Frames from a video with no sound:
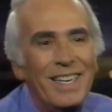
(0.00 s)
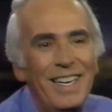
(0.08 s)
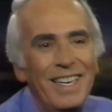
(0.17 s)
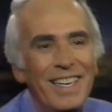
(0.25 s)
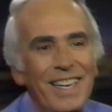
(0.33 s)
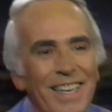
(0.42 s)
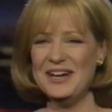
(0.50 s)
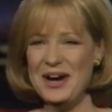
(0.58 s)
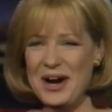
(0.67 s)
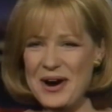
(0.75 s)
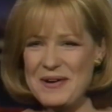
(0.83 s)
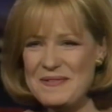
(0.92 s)
There's
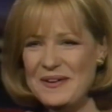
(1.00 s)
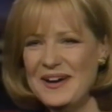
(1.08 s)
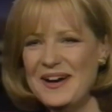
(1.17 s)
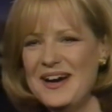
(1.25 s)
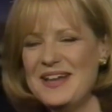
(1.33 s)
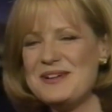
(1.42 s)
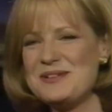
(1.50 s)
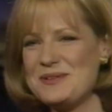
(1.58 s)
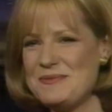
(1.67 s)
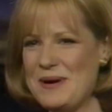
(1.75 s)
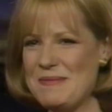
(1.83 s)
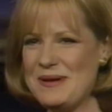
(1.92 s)

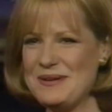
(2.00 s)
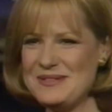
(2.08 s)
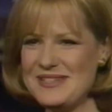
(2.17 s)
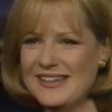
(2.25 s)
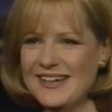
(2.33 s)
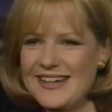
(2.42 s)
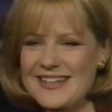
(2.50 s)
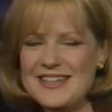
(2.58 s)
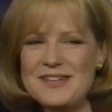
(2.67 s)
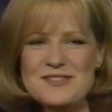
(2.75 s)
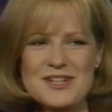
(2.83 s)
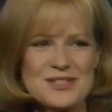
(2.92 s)
a woman who
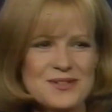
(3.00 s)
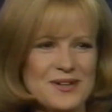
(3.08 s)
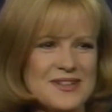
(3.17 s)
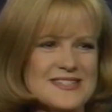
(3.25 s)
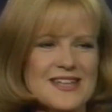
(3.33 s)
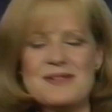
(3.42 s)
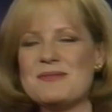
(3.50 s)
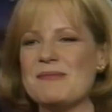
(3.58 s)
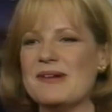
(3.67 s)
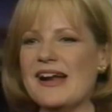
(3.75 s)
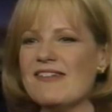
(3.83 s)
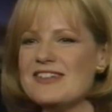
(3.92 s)
lives next door to this other
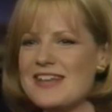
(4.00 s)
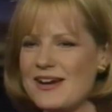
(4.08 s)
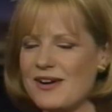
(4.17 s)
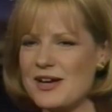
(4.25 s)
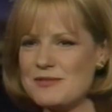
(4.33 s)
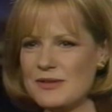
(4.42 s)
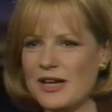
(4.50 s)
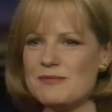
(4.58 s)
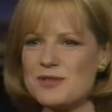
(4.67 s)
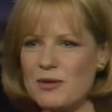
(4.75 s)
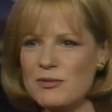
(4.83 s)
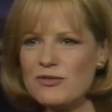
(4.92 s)
woman, and every day her husband
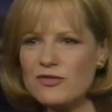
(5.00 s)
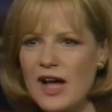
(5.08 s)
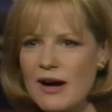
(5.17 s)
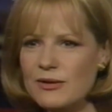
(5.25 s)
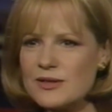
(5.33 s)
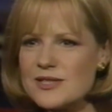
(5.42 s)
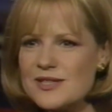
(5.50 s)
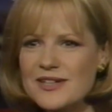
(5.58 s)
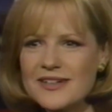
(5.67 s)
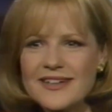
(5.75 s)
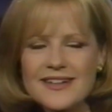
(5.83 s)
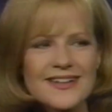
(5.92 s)
comes home with flowers.
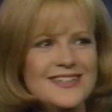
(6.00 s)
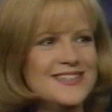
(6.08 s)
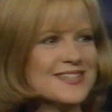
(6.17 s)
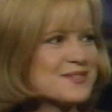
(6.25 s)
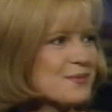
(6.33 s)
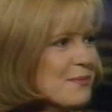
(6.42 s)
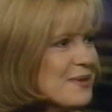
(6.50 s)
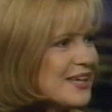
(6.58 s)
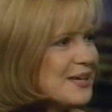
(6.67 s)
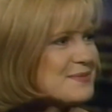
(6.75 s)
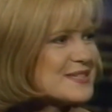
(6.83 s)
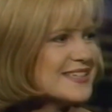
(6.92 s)
This woman
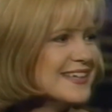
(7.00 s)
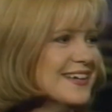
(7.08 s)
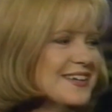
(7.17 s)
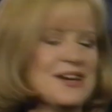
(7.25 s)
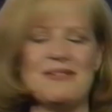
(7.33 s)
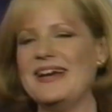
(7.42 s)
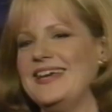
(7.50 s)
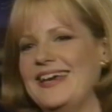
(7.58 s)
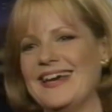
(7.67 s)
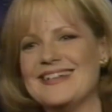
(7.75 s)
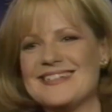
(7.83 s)
keeps saying, no, I can't.